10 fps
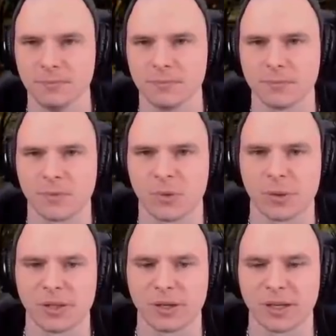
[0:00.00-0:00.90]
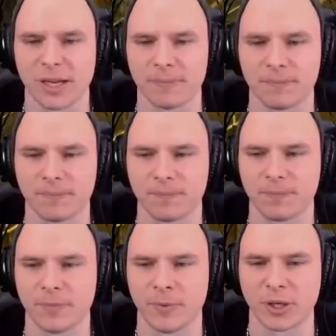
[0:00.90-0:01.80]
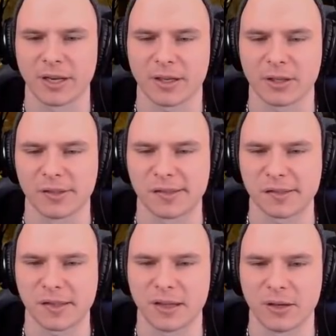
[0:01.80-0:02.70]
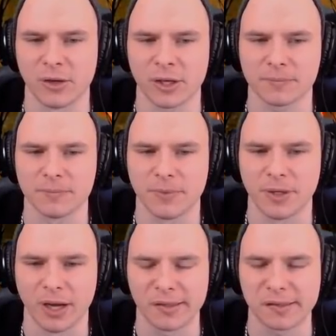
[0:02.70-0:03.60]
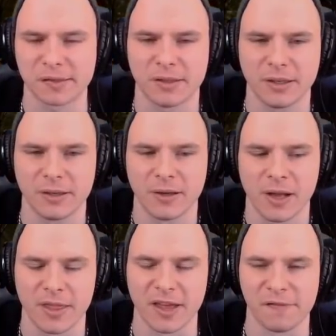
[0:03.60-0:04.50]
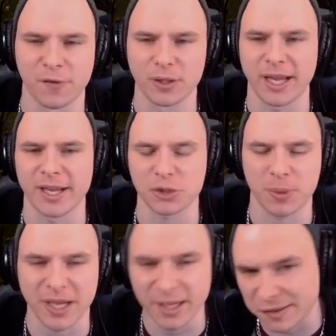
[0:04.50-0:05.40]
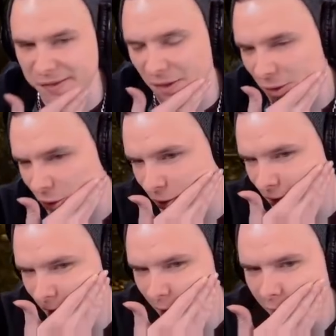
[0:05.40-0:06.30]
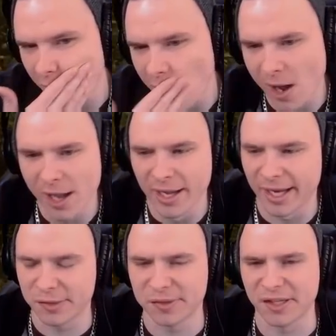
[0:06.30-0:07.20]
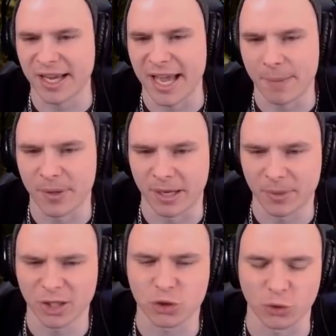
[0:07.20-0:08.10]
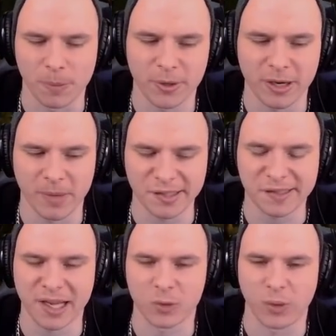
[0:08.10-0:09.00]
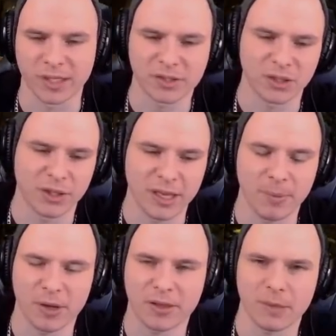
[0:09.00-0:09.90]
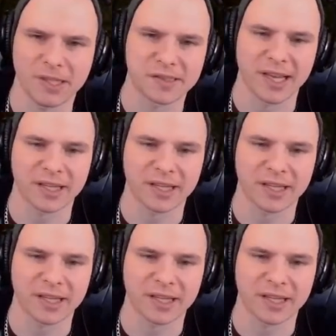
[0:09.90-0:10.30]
What are we looking at? Looking at the closest hook. Nice. They're full HP, so... Here's what's going to happen. I'm going to drop her. It might sound weird to you. They're both going to be stacked on